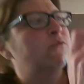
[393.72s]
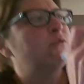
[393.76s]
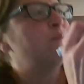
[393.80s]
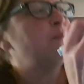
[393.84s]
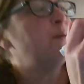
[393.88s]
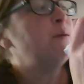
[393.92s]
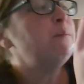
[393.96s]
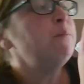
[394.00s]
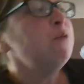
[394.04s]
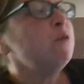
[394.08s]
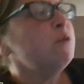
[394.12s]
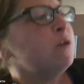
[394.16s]

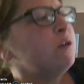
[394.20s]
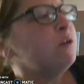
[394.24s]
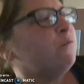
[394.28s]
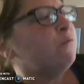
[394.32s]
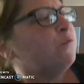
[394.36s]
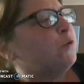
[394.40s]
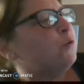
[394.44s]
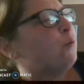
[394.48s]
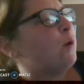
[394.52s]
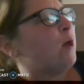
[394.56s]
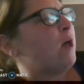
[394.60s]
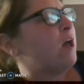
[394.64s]
remember, if
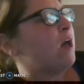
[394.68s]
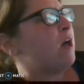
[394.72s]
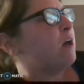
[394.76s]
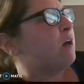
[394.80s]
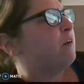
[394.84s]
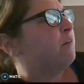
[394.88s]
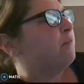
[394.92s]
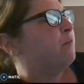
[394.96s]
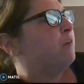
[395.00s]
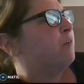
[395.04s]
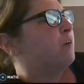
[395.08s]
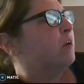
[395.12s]
you
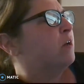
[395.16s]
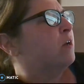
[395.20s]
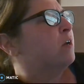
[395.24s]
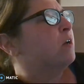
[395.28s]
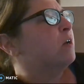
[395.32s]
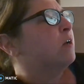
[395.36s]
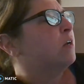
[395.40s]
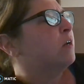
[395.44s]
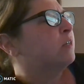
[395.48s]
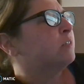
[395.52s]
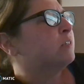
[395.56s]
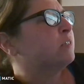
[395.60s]
have
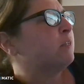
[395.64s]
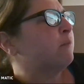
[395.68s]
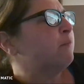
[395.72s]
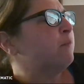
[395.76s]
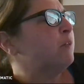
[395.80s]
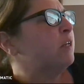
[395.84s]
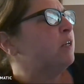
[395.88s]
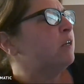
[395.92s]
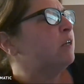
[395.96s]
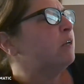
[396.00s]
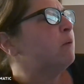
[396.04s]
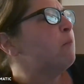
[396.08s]

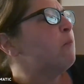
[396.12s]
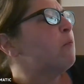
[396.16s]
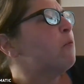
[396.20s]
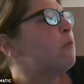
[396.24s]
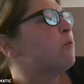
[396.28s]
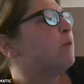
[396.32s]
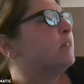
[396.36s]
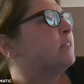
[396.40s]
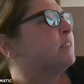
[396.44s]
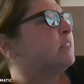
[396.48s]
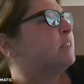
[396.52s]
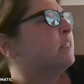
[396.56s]
something in a
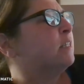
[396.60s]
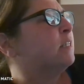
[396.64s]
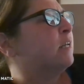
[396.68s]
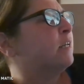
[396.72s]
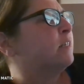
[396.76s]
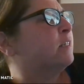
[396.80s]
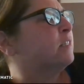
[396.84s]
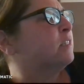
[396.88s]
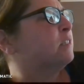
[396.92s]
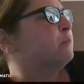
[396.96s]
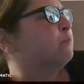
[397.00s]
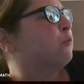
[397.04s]
parenthesis
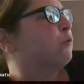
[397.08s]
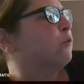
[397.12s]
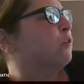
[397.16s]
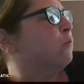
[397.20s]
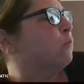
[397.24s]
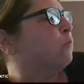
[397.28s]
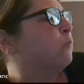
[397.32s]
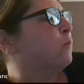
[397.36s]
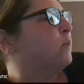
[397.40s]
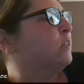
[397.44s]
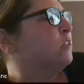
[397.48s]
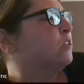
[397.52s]
like this, more
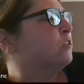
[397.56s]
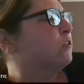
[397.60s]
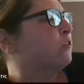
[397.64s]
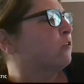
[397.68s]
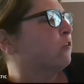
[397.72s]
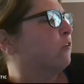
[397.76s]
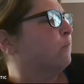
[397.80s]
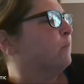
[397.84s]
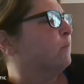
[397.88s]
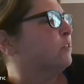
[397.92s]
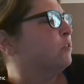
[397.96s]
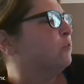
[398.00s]
than one
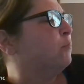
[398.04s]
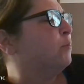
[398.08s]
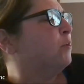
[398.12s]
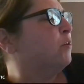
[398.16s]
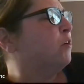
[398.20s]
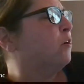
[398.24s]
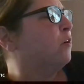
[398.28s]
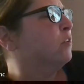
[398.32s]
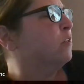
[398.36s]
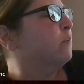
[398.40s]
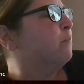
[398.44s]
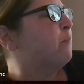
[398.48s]
term, this would be
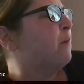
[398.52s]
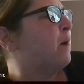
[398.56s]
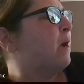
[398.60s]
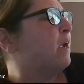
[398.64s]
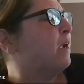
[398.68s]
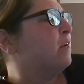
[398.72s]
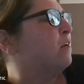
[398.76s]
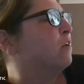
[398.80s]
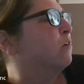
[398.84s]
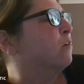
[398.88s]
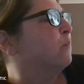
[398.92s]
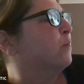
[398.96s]
called a
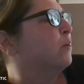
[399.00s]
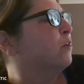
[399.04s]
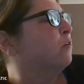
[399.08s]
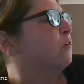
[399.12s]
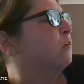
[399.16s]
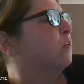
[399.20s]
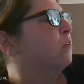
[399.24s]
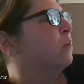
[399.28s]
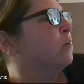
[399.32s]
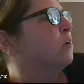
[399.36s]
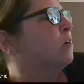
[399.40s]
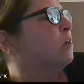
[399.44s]

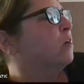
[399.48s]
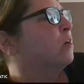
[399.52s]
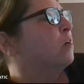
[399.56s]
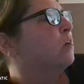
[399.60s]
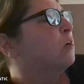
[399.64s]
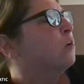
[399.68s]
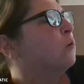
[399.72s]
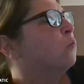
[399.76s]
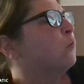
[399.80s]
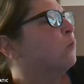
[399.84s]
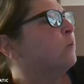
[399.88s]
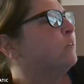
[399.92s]
binomial.
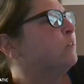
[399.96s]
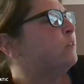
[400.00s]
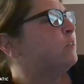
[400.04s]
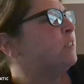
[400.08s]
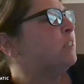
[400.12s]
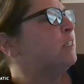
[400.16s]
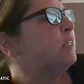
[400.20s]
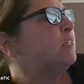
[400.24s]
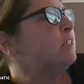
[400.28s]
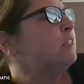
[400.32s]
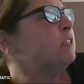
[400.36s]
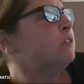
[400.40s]
When you
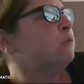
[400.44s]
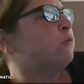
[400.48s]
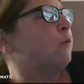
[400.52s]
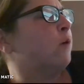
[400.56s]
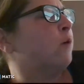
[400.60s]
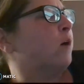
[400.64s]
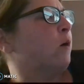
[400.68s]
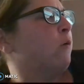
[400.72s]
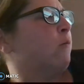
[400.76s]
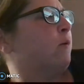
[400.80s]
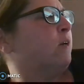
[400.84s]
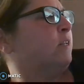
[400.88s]
see this
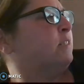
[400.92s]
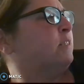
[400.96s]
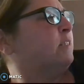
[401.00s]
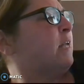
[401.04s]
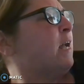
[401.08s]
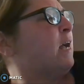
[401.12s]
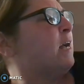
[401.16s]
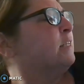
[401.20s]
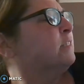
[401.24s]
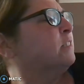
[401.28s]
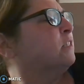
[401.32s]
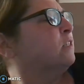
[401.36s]
square, what it's
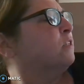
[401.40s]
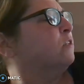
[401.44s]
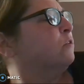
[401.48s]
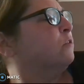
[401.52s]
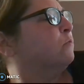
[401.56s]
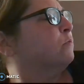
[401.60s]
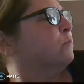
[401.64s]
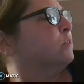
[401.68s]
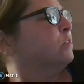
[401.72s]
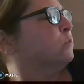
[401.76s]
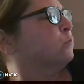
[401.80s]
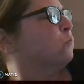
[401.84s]
asking
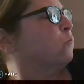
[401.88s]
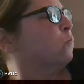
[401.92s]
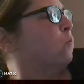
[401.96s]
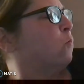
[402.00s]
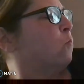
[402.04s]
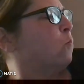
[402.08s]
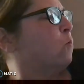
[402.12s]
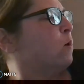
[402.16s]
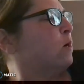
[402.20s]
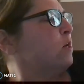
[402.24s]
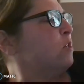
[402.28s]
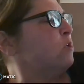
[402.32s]
you is,
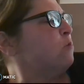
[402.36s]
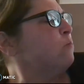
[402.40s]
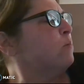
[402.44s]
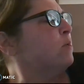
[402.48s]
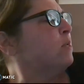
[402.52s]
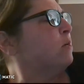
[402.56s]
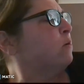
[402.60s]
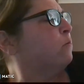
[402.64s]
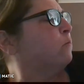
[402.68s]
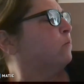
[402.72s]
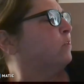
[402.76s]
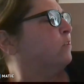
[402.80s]
what do you
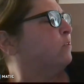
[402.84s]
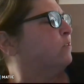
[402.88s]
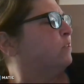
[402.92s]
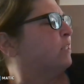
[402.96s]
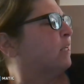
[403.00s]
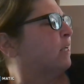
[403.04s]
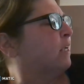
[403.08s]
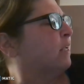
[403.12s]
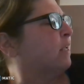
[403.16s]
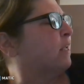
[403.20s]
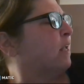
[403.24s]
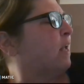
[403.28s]
get when you
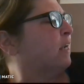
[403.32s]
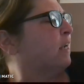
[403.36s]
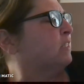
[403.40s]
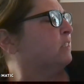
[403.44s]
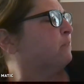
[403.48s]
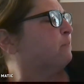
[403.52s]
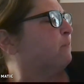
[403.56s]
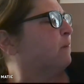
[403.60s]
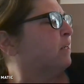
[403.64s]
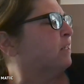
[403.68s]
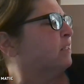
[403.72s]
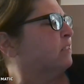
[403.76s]
take
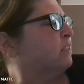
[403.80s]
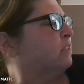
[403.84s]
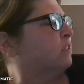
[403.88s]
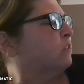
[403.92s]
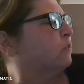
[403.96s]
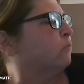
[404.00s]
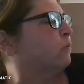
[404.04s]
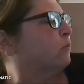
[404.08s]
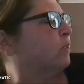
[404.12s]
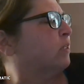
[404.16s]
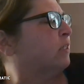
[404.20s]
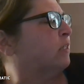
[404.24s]
x minus
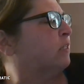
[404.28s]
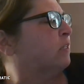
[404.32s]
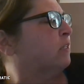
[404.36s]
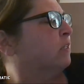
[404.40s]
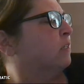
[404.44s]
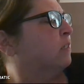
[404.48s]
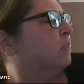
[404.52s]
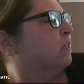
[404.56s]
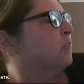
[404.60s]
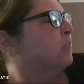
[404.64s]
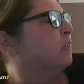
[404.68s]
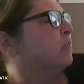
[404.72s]
3
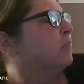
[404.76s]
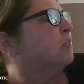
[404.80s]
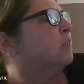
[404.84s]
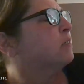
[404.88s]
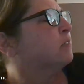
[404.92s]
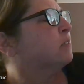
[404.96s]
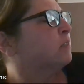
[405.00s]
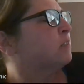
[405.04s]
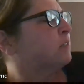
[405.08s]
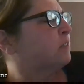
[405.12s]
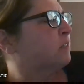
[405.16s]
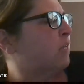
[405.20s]

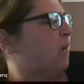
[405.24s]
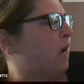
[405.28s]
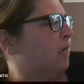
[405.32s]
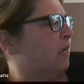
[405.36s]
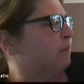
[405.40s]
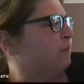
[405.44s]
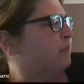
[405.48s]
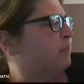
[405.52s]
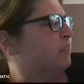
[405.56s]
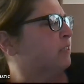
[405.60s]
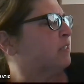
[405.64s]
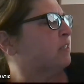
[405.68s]

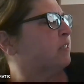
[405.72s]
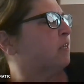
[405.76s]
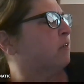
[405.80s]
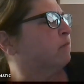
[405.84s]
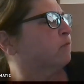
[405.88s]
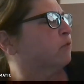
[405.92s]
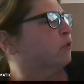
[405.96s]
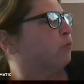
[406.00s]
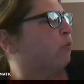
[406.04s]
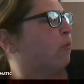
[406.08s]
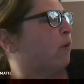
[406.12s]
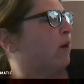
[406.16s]
times
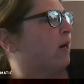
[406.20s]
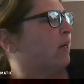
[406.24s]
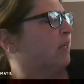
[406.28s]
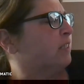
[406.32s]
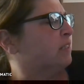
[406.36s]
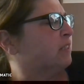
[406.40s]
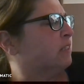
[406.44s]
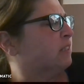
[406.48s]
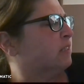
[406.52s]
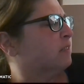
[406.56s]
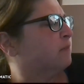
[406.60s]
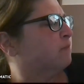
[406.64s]
itself
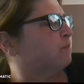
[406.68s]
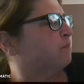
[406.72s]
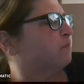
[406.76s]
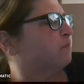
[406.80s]
twice?